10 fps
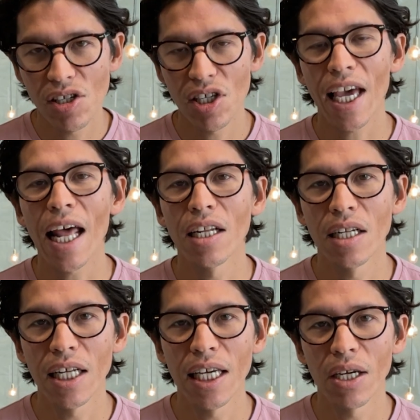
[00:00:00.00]

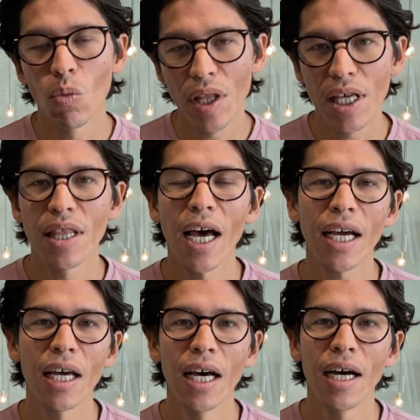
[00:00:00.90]
Calendly within that,
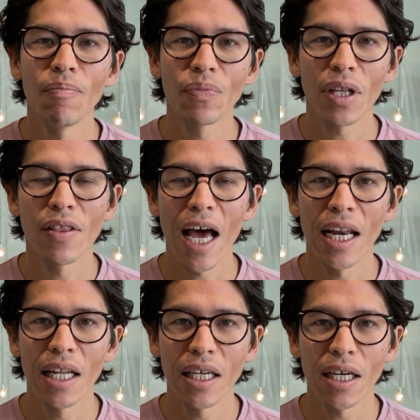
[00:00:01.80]
um, that
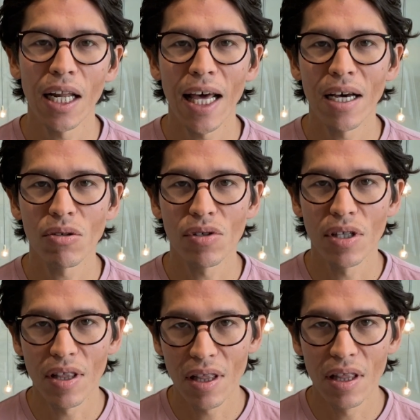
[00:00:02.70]
link allows,
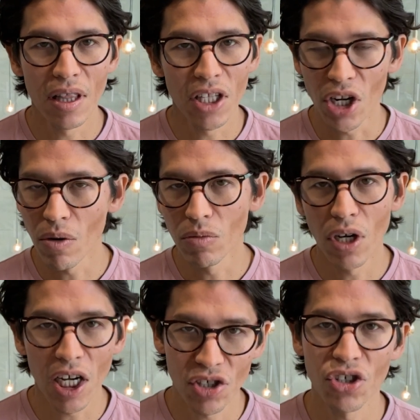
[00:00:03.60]
you know,
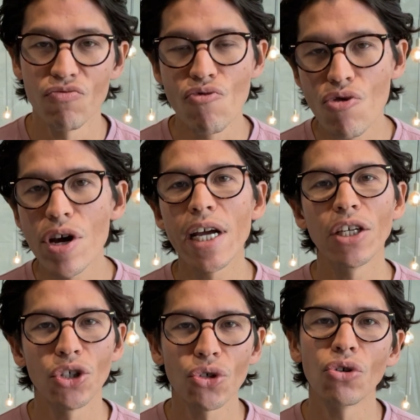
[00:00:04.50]
us to really
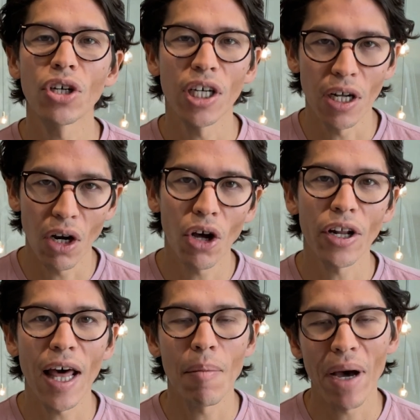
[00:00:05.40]
shortcut a lot of
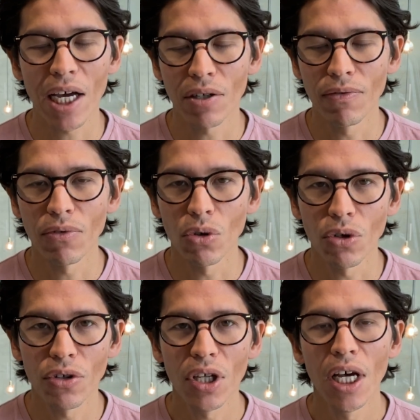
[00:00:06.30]
that back and
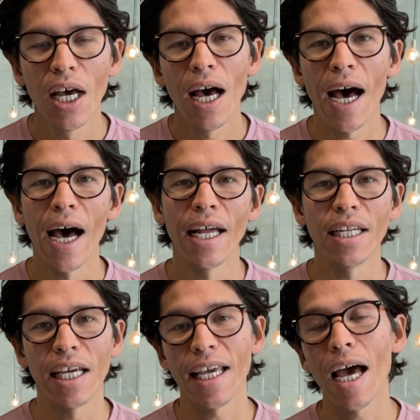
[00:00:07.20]
forth. And
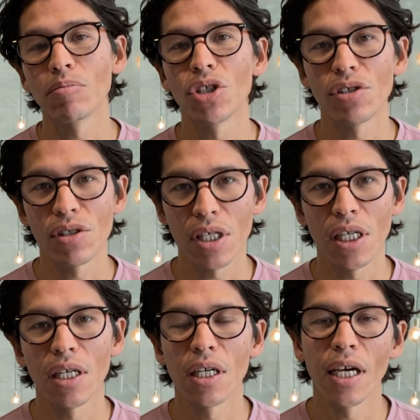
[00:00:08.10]
it captures
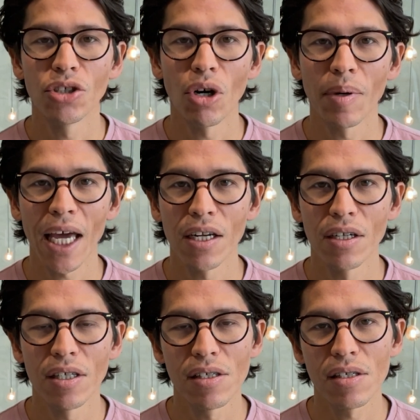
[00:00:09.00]
the you know, job
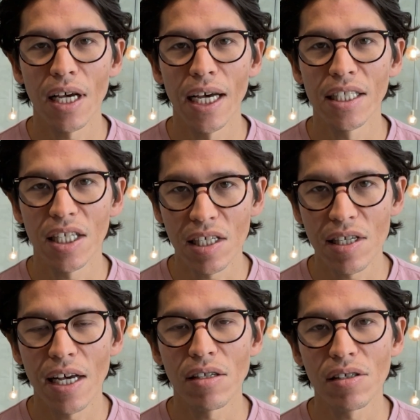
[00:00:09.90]
candidates' uh,
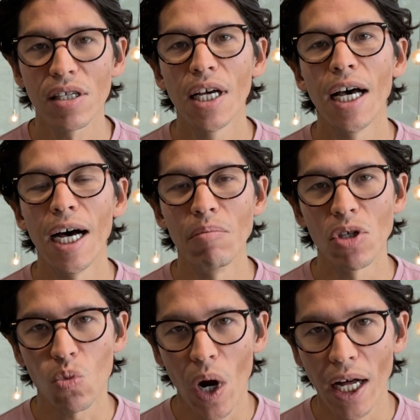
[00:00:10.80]
details um,
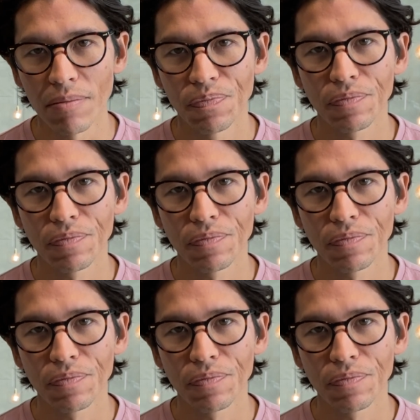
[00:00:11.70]
as well.